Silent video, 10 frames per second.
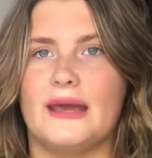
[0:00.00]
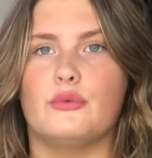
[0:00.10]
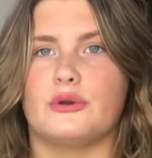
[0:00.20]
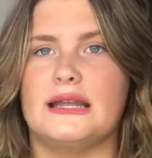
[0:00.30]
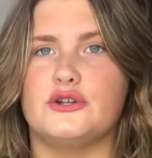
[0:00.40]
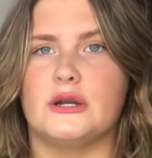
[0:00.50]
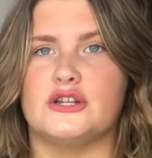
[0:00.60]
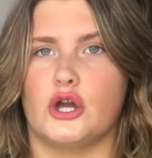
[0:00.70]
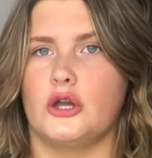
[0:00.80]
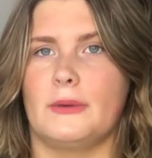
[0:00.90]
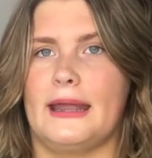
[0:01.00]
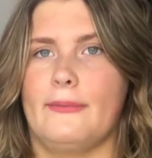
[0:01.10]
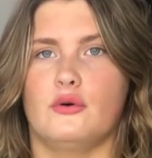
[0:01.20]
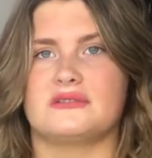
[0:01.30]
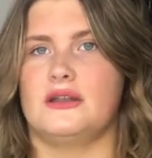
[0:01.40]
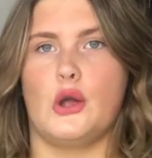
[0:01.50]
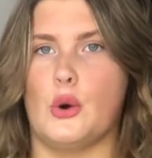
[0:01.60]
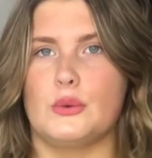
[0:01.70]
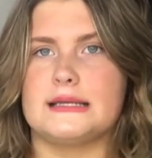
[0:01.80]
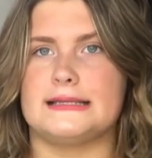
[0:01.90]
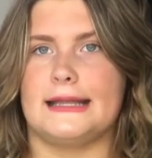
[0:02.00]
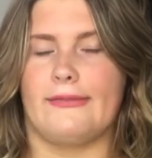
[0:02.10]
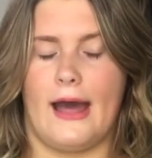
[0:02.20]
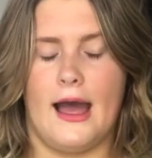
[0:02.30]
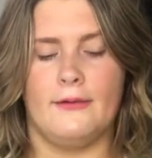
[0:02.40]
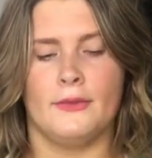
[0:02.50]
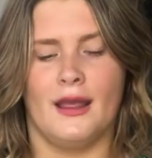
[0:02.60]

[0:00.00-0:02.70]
it would literally show you my nipples and no one wants to see that